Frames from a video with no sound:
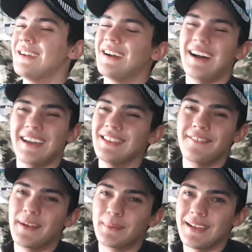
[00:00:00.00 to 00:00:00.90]
I love
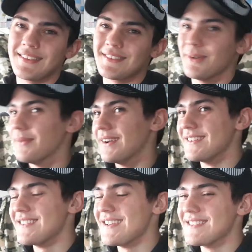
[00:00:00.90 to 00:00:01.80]
that ride so
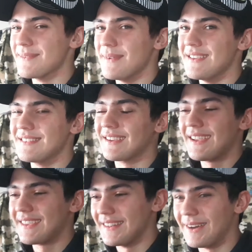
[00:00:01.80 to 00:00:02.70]
much. It is amazing. I
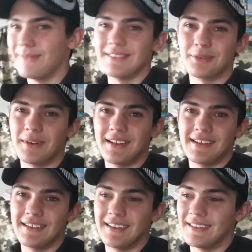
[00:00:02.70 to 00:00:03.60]
cannot wait to ride it
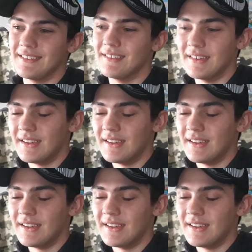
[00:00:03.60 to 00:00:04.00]
again.